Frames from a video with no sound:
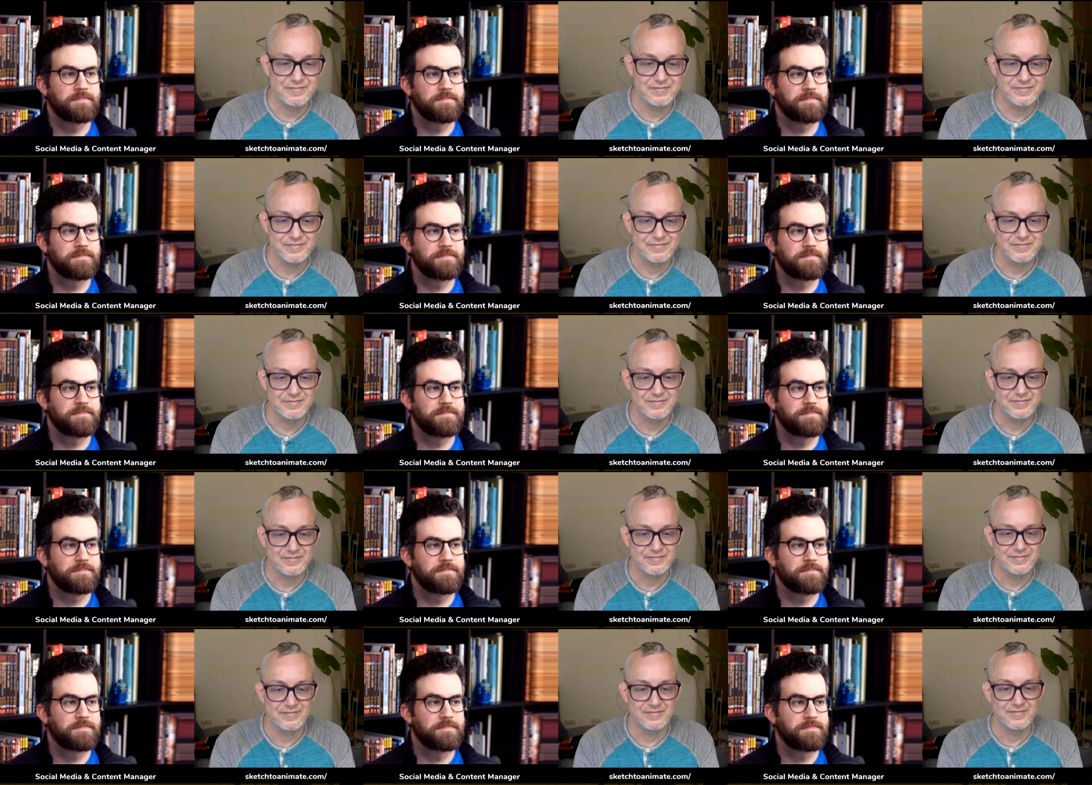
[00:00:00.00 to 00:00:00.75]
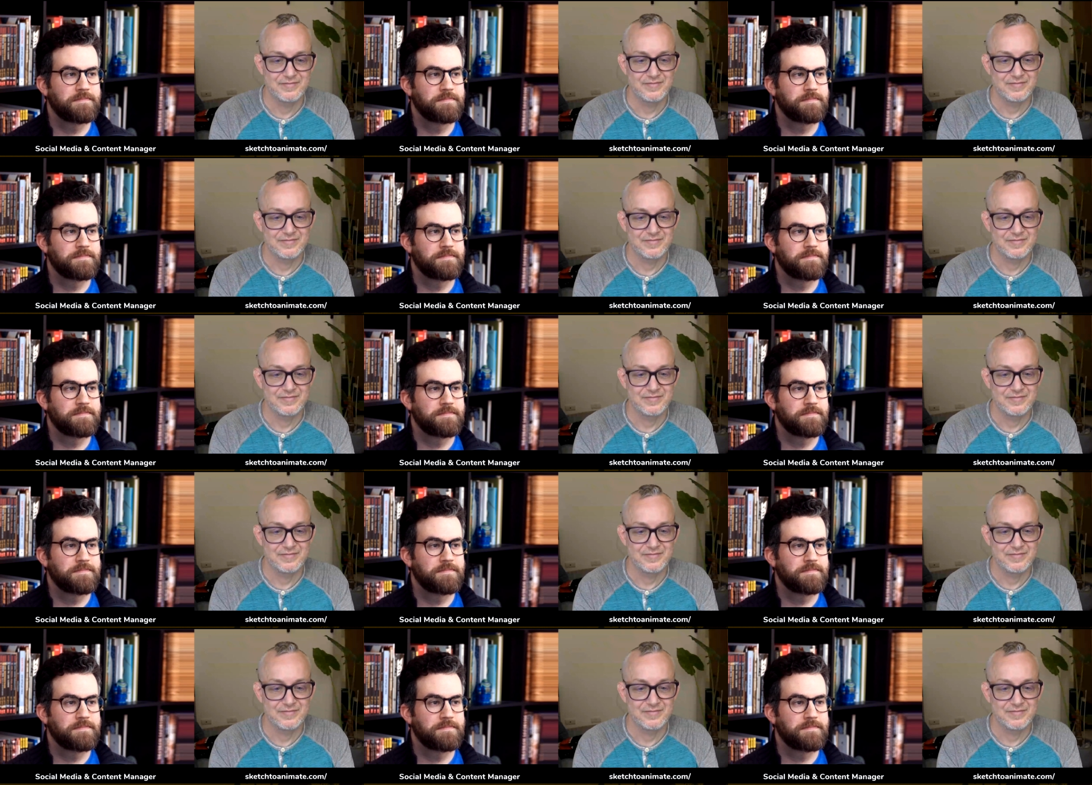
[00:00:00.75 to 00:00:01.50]

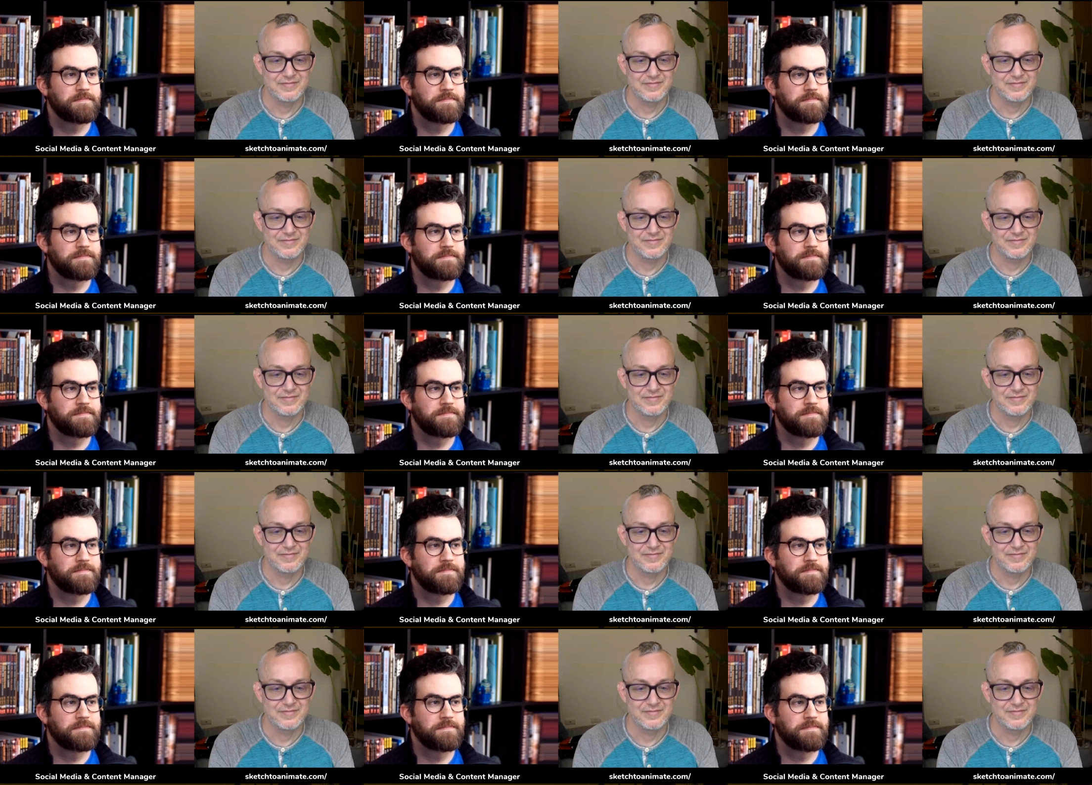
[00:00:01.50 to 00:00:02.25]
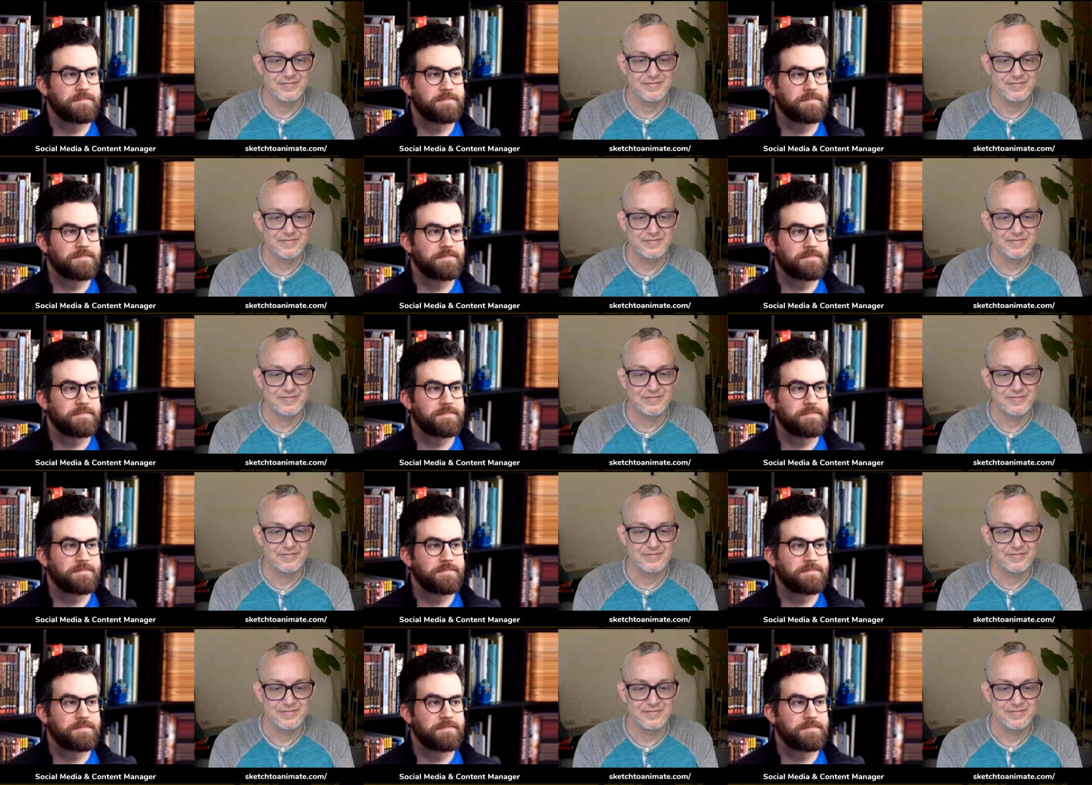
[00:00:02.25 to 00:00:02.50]
Nobody speaks.